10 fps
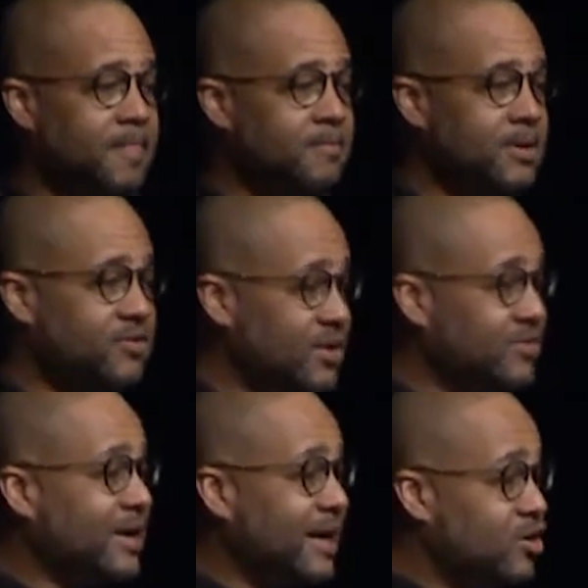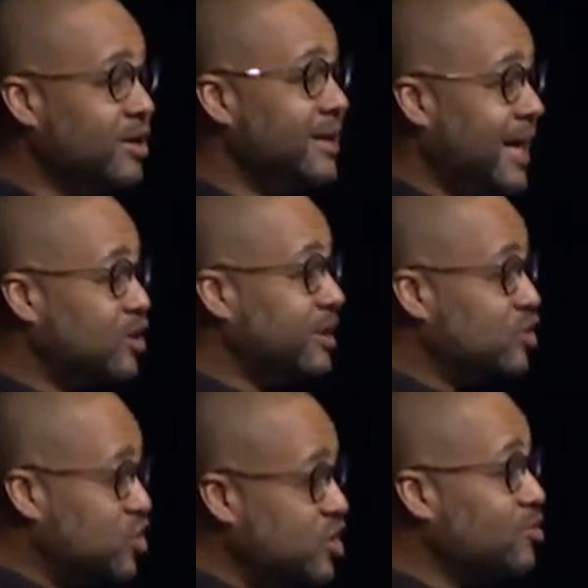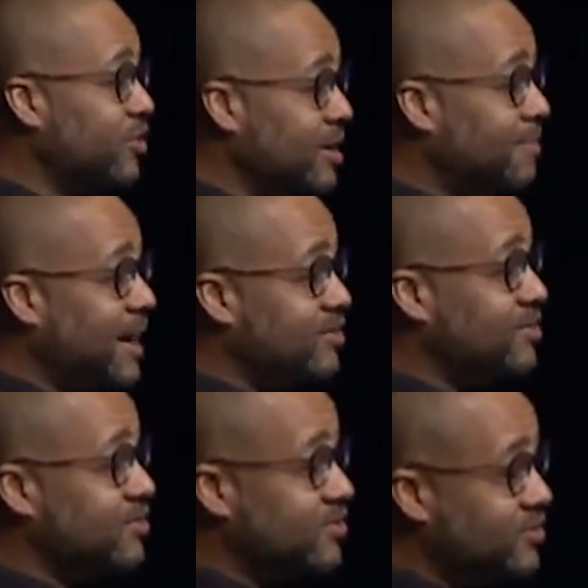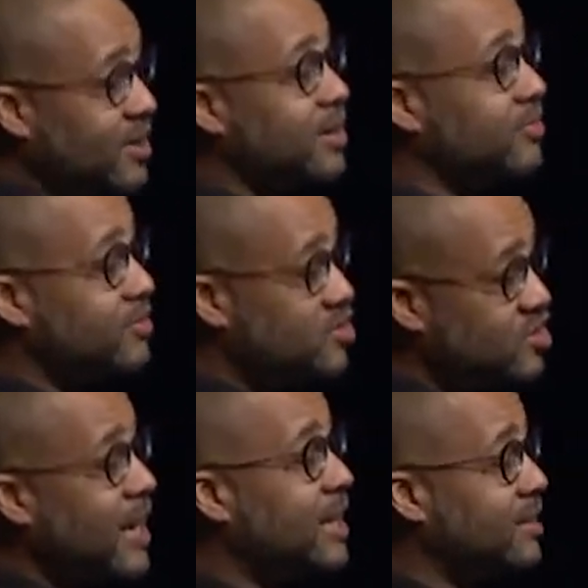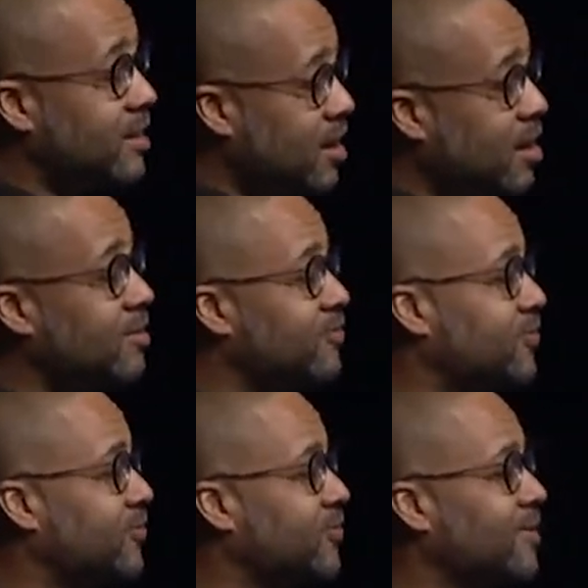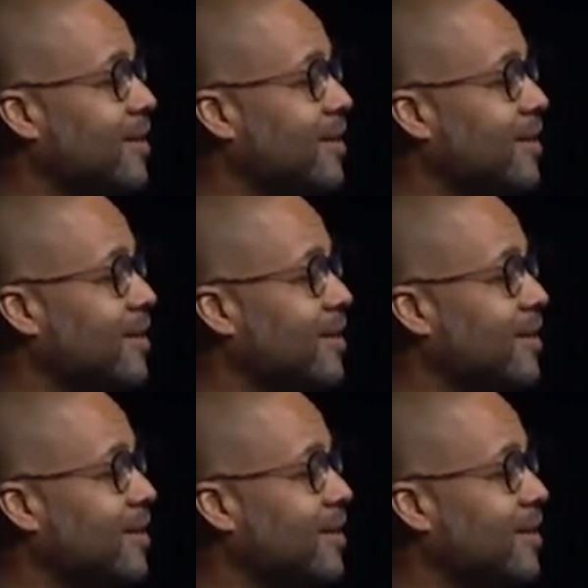But since I could not chew them, I just sucked the chocolate off